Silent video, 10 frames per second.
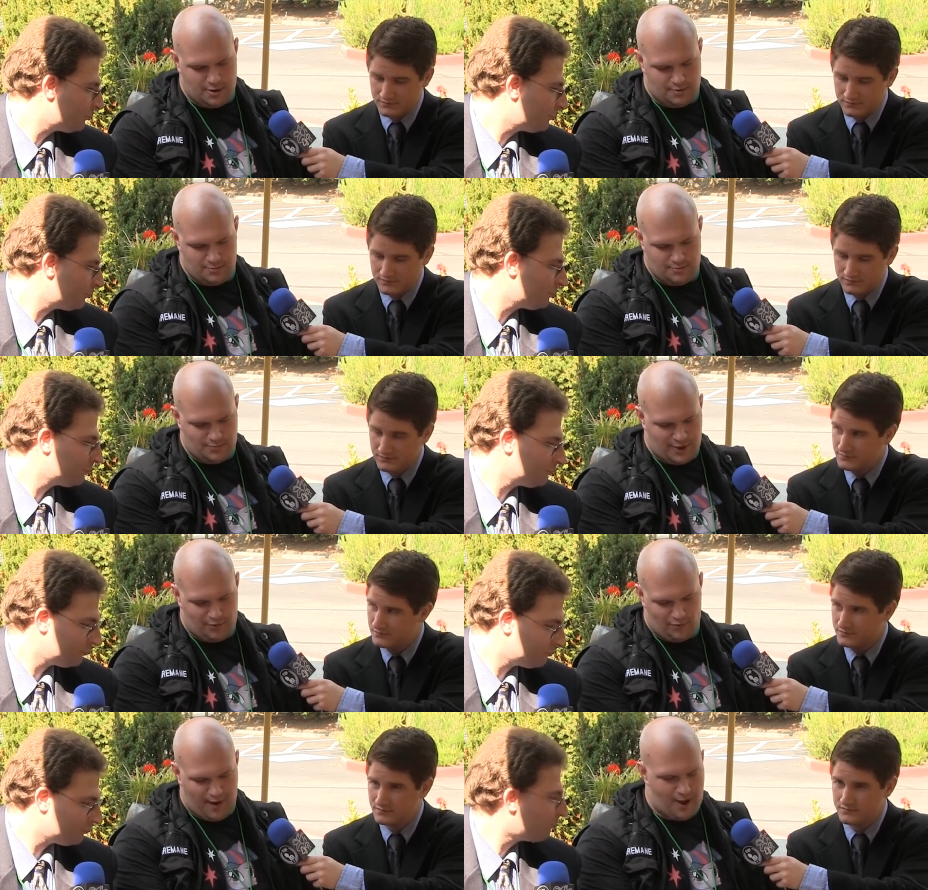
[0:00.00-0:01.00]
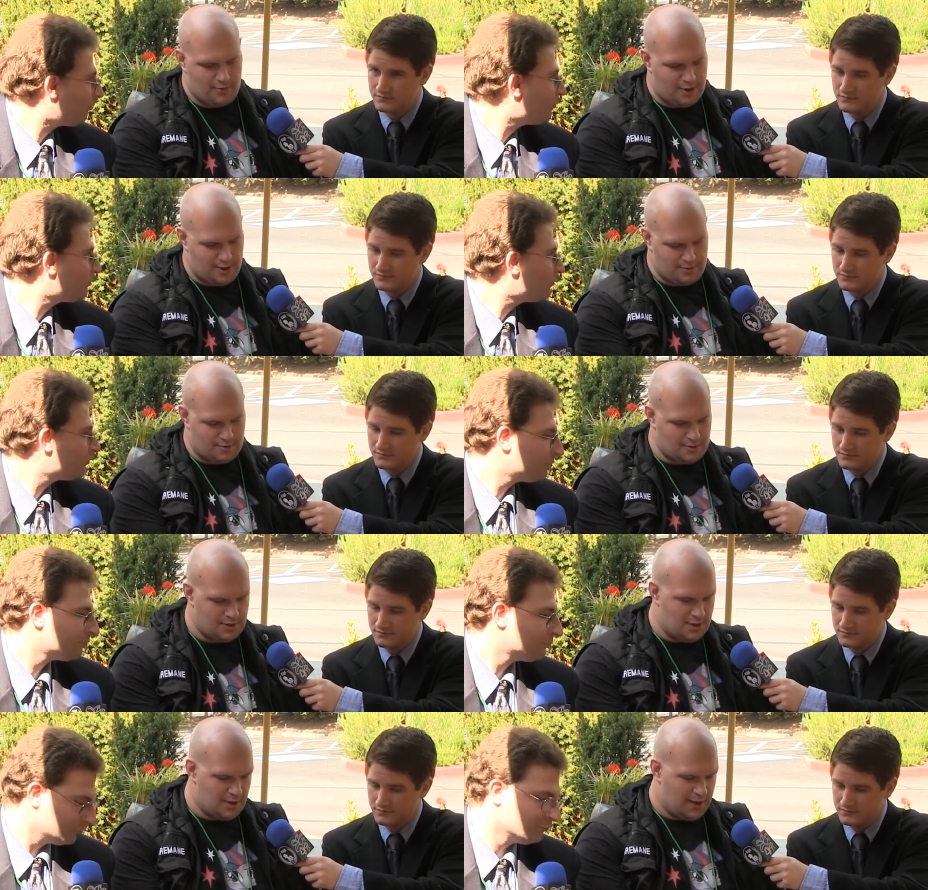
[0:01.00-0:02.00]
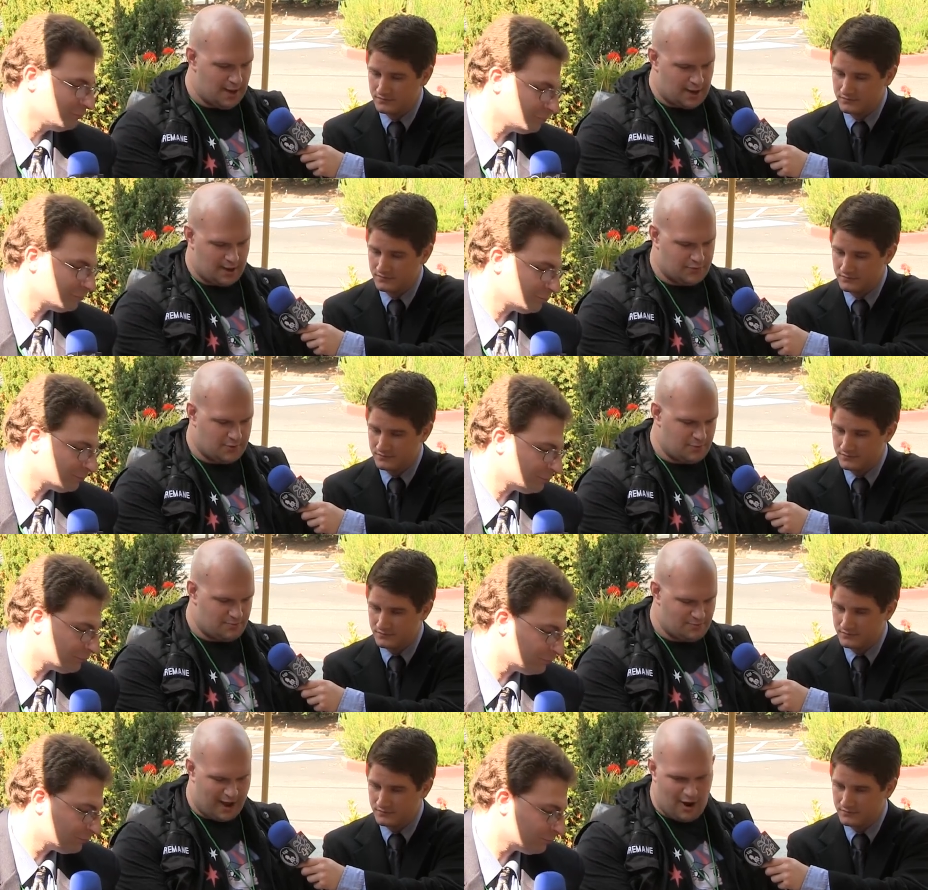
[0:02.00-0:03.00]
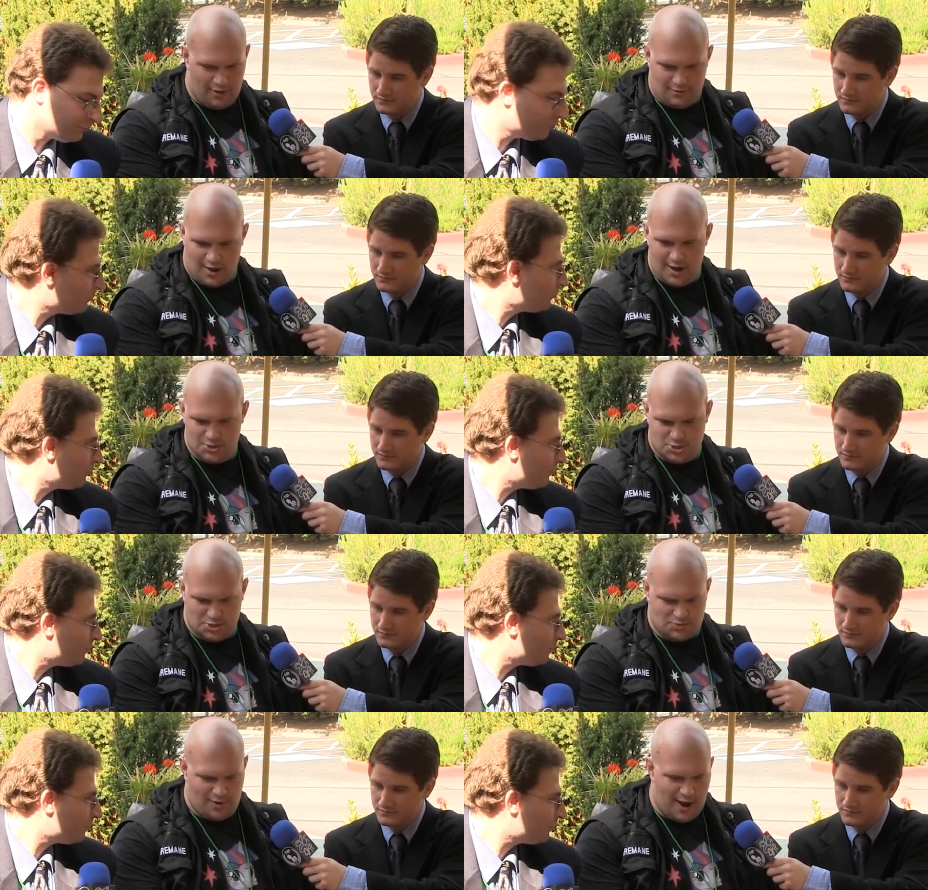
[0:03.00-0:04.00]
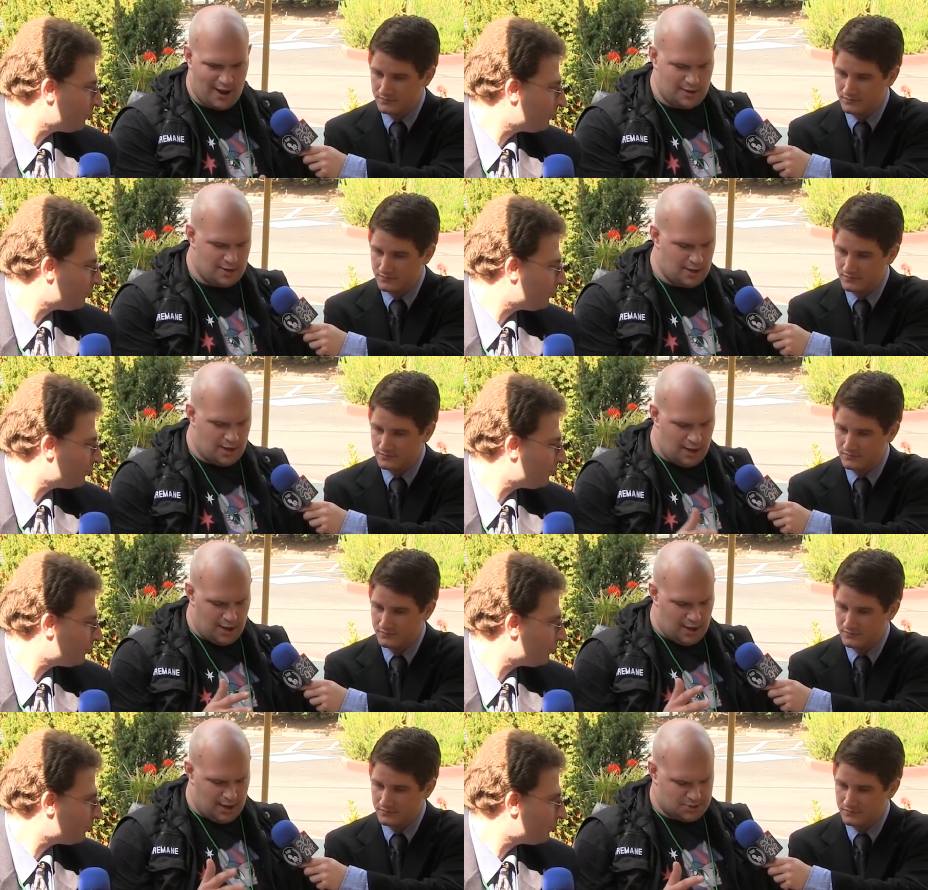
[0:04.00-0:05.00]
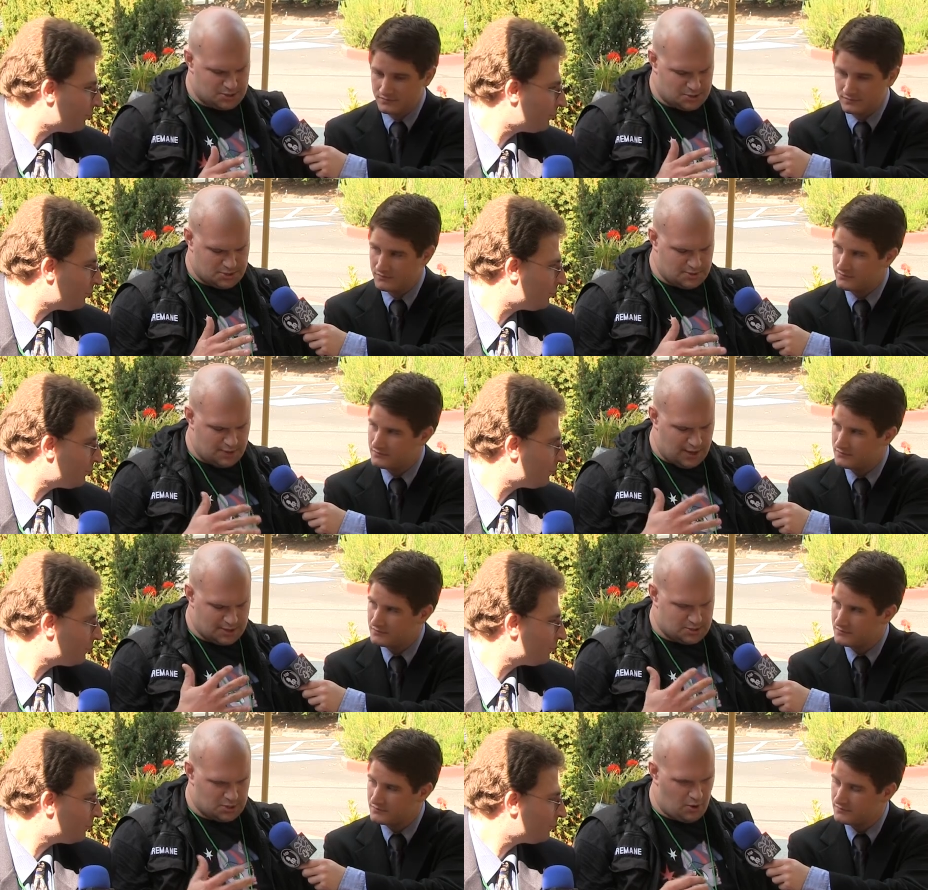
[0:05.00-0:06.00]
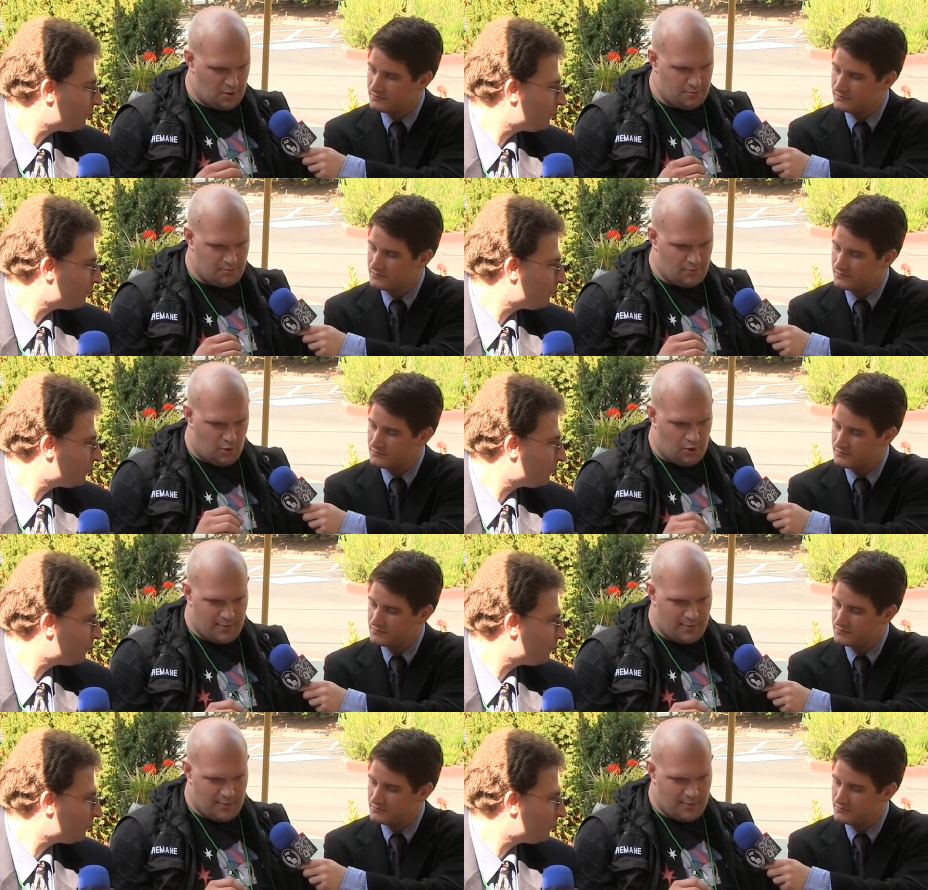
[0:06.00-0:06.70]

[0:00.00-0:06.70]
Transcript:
Speaker 1: and like round it, and mm-hmm. you gotta get the hair lines just right. It's it's all